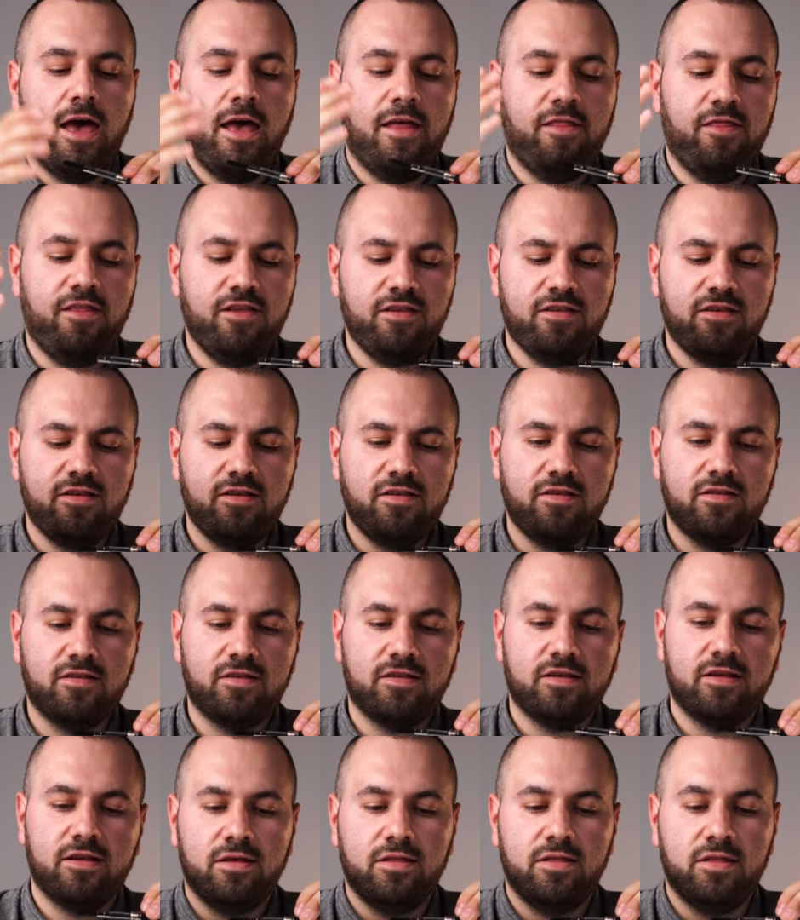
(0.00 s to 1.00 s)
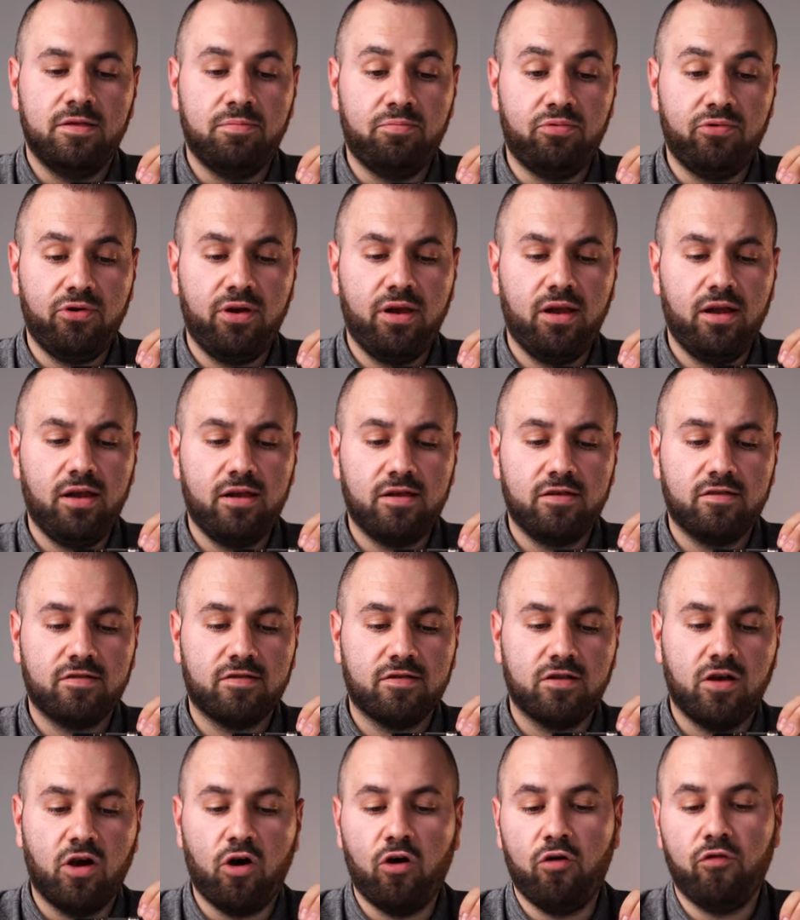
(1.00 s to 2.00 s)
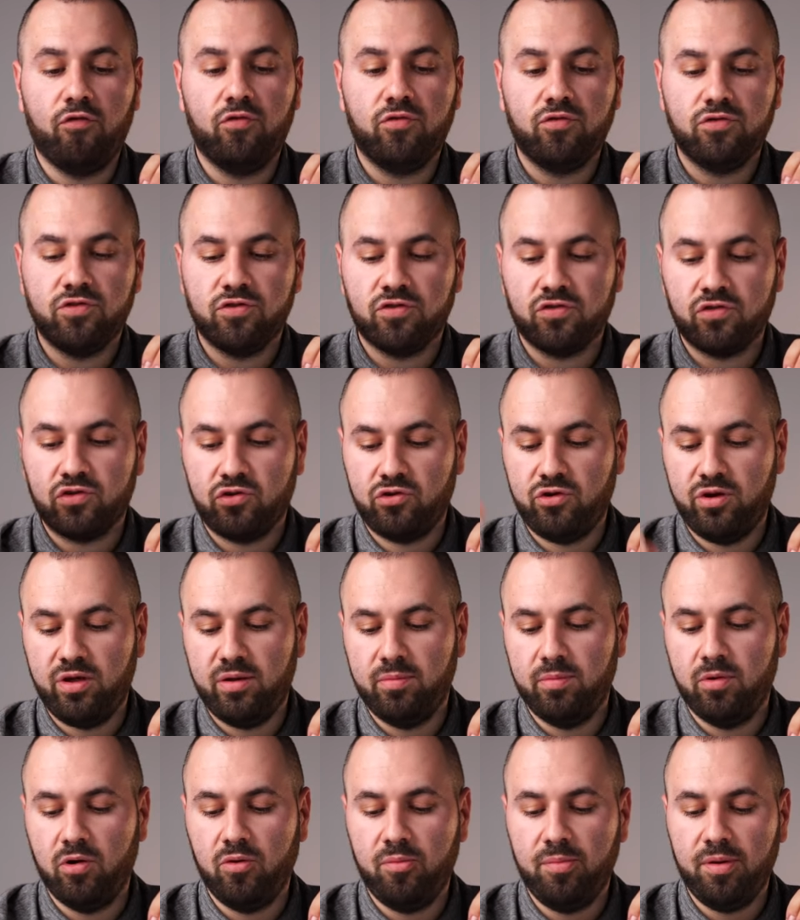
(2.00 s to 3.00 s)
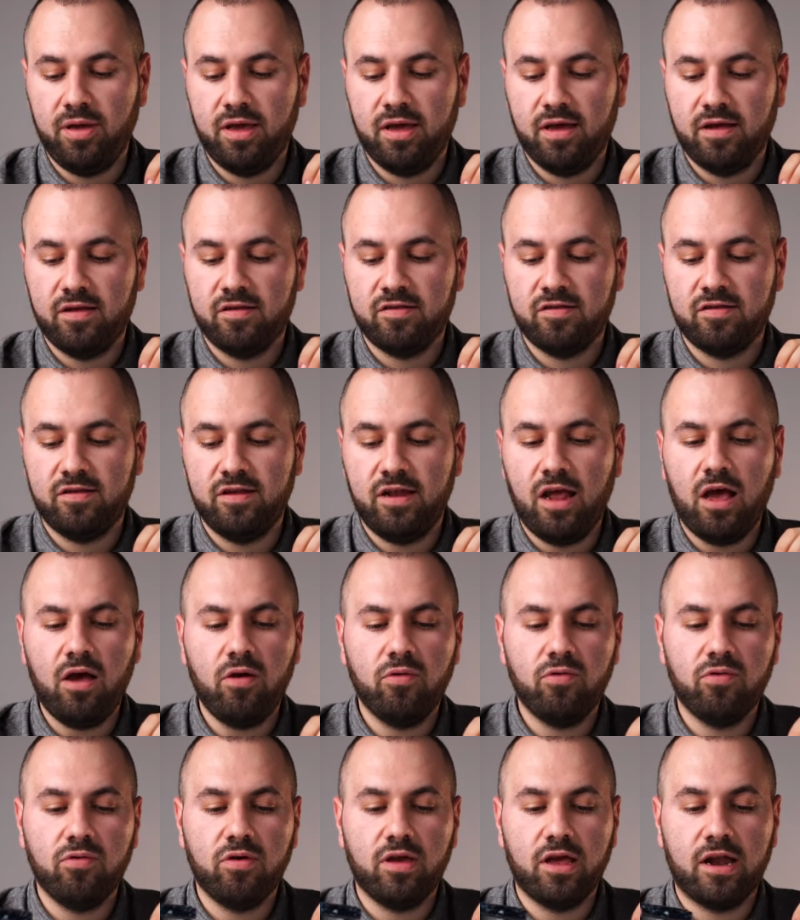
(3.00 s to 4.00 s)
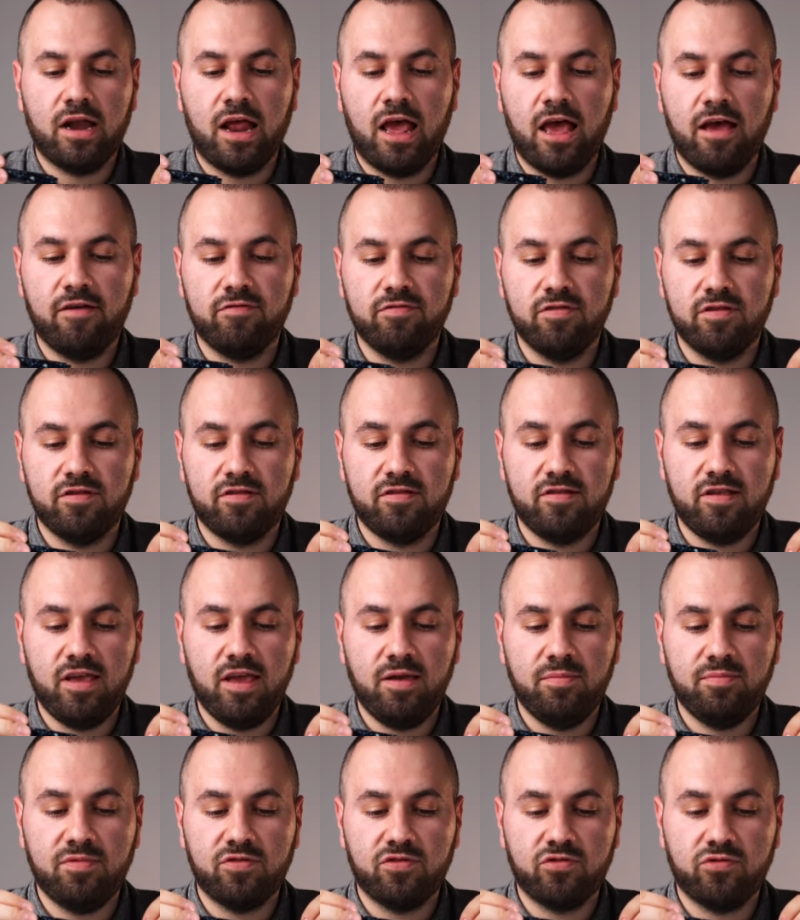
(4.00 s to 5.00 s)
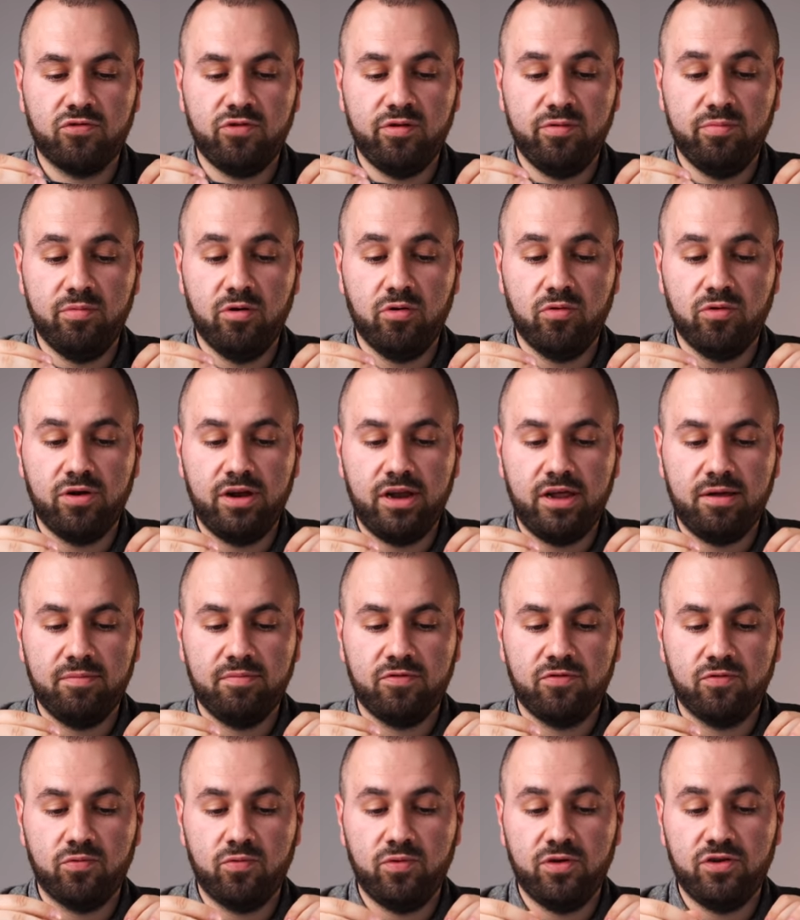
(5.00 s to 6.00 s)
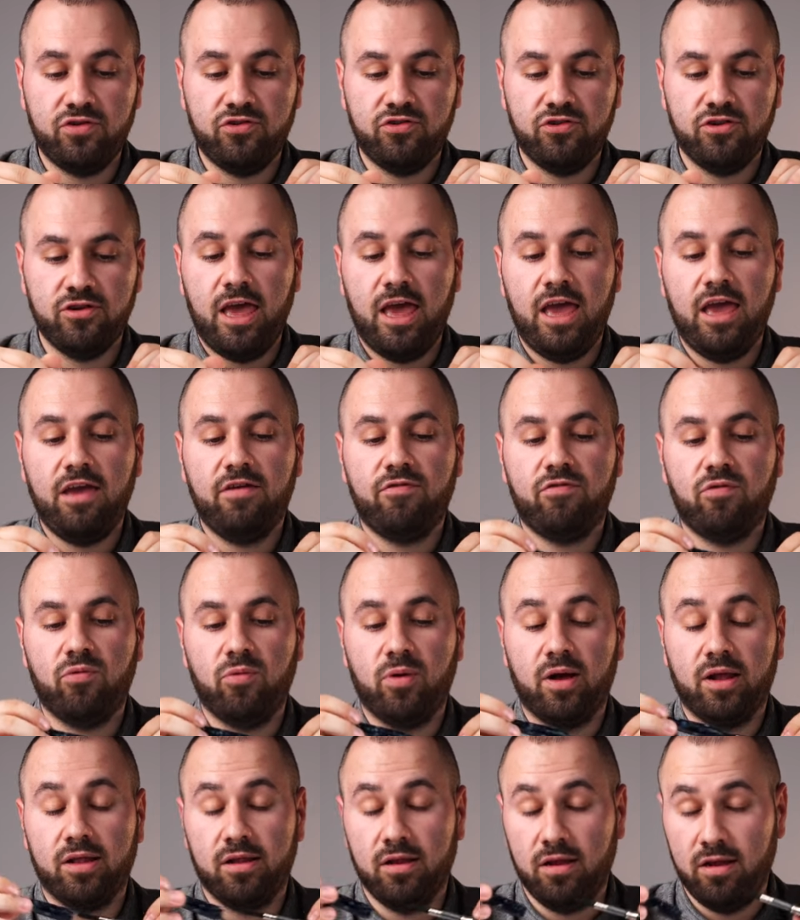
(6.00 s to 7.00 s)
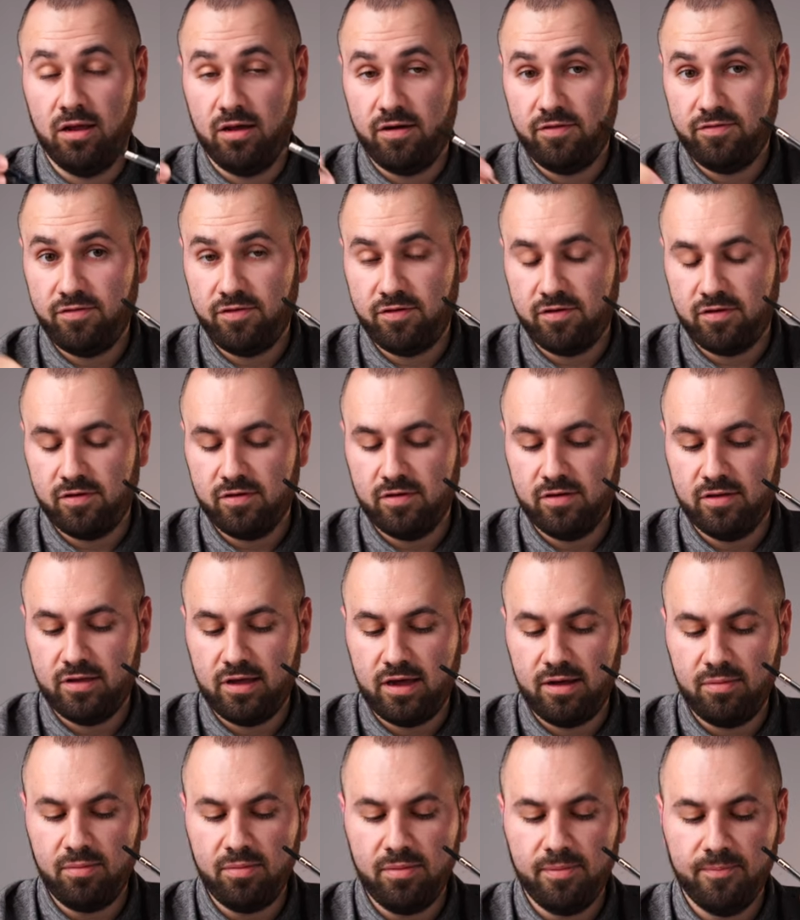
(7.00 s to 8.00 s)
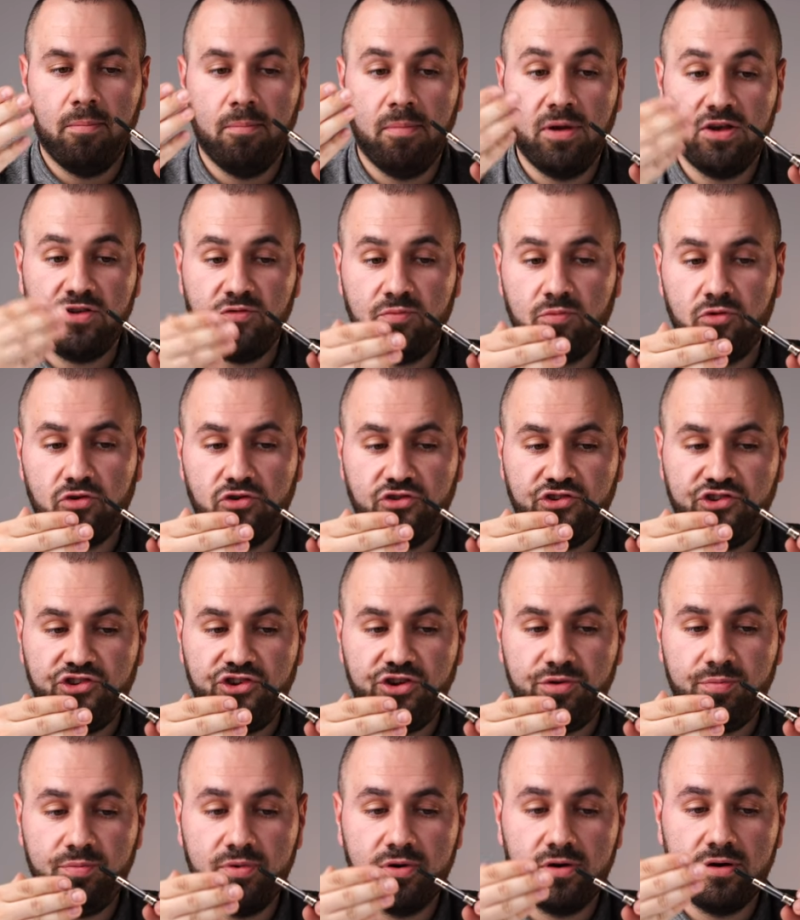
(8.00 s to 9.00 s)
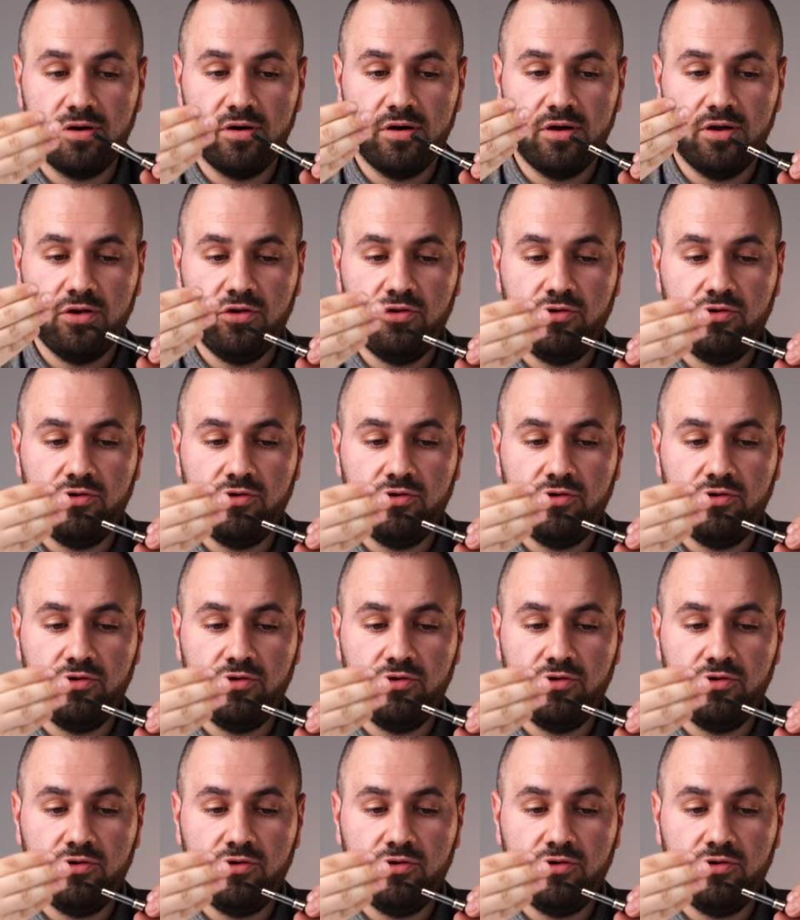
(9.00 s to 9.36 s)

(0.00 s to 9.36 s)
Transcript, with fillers: and this is the brilliance of Scribo because now you can have the same Scribo nibs which everyone loves them much more cheaper